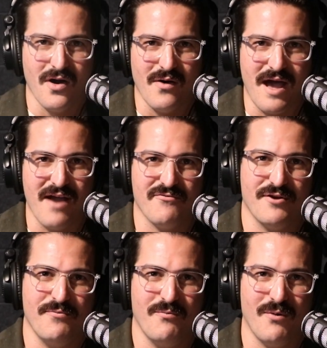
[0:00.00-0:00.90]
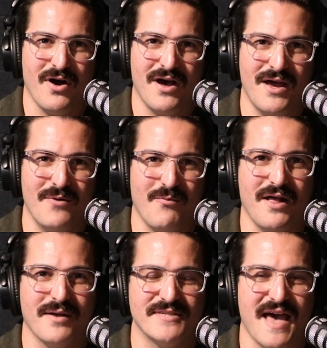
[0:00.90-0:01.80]
everyone.
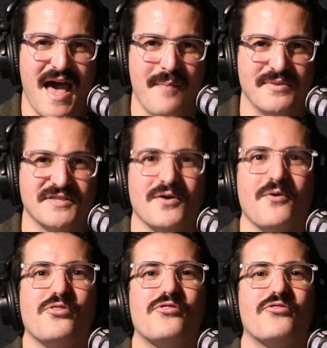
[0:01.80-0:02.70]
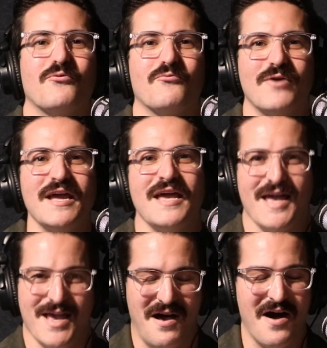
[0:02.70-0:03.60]
Welcome to episode 3
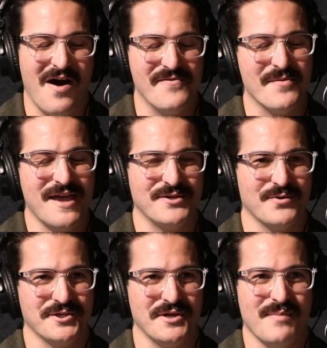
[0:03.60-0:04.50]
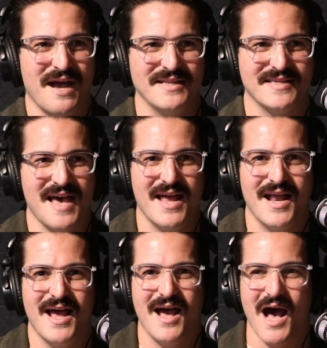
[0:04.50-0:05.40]
of the Mentorship Mindset.
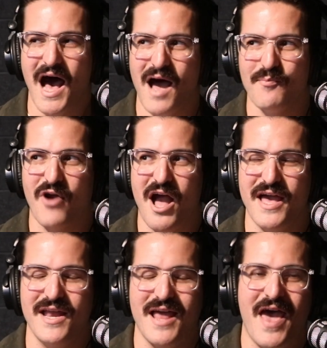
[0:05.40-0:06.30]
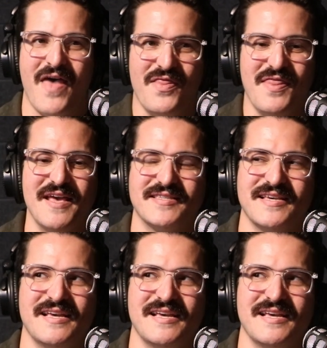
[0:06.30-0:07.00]
I'm Brian, and this is